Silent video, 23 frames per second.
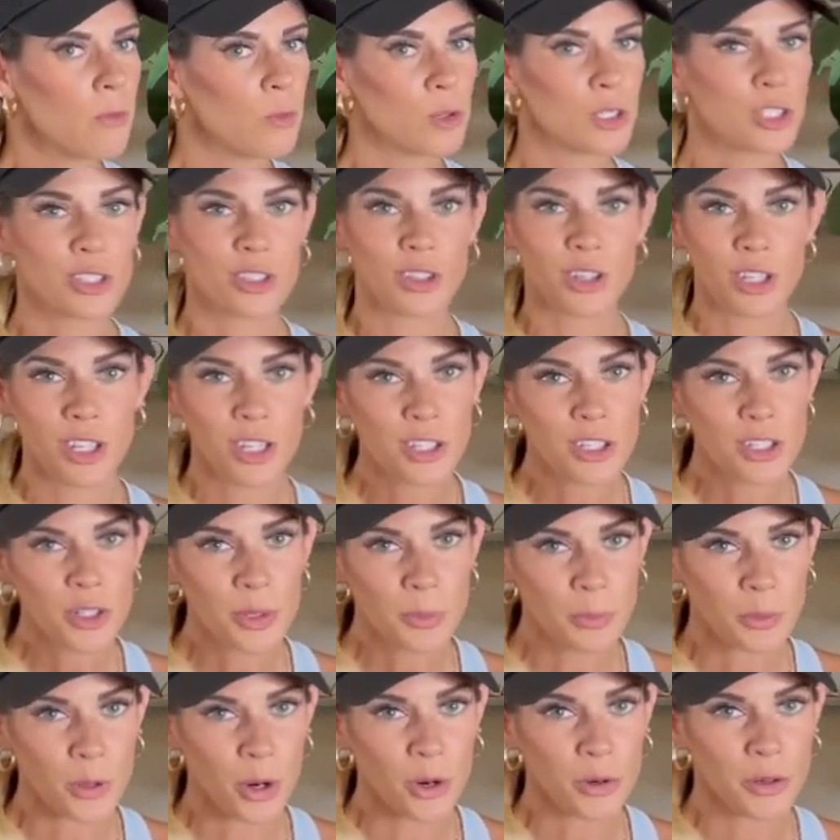which look into your
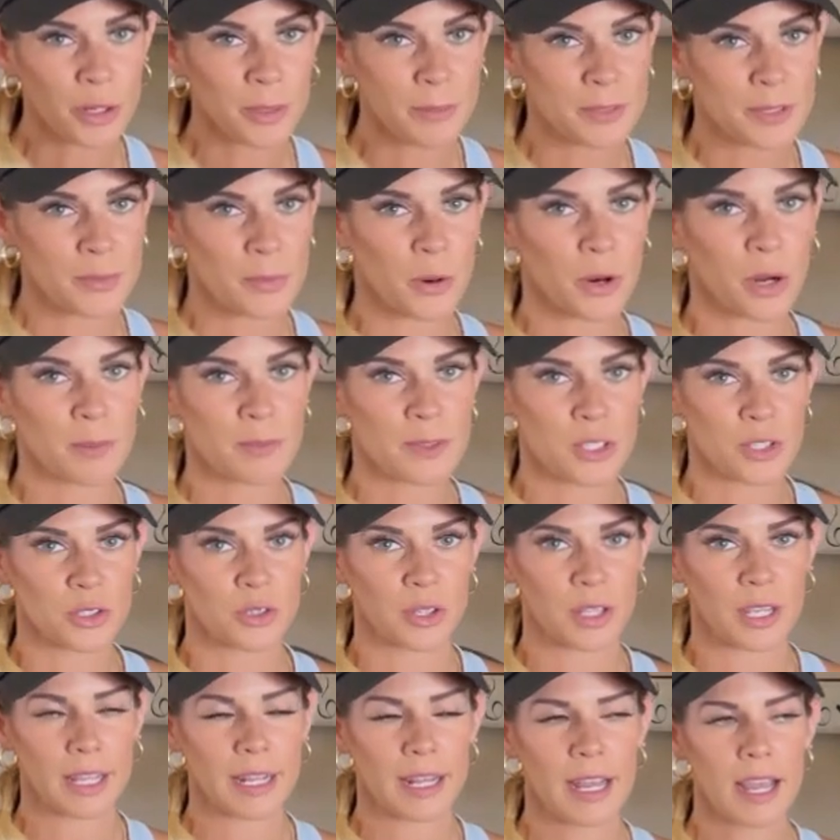programs, the programs that you're
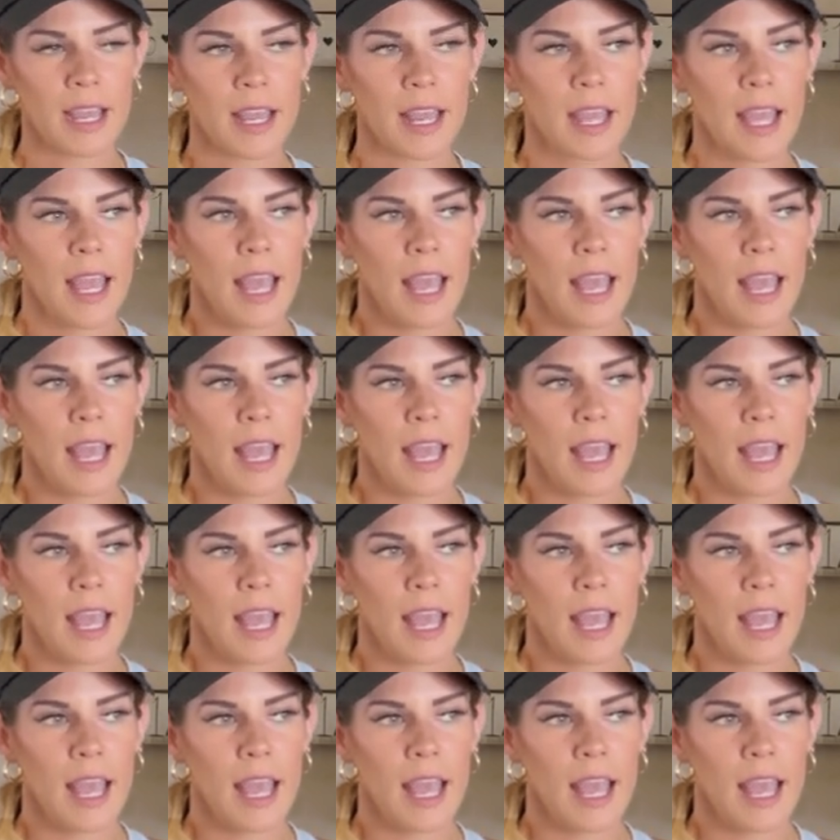looking at.